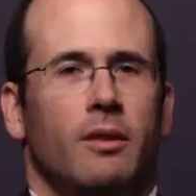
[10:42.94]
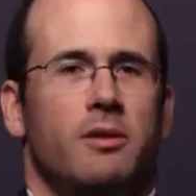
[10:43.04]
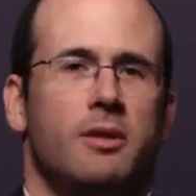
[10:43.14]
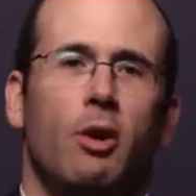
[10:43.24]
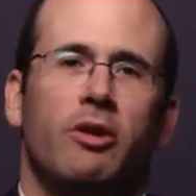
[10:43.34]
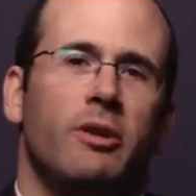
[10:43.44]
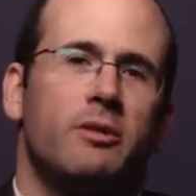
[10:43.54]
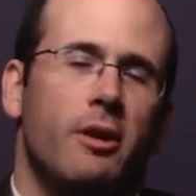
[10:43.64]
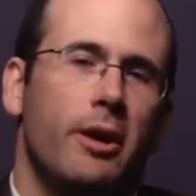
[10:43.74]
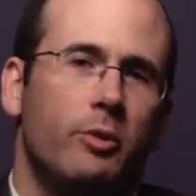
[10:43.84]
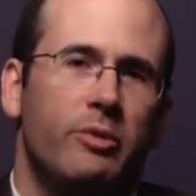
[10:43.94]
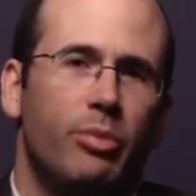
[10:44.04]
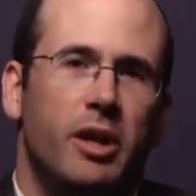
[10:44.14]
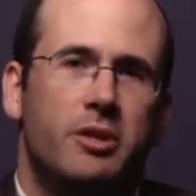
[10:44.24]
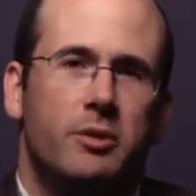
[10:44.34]
Starting with
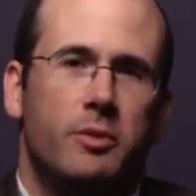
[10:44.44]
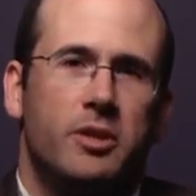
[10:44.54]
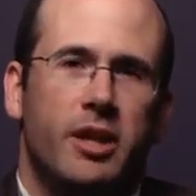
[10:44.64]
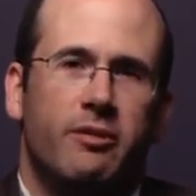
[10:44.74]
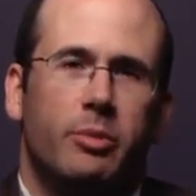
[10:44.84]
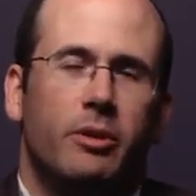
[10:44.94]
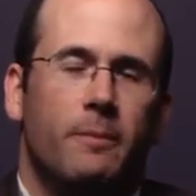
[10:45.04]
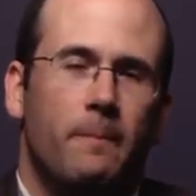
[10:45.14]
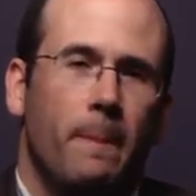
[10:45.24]
pledges receivable.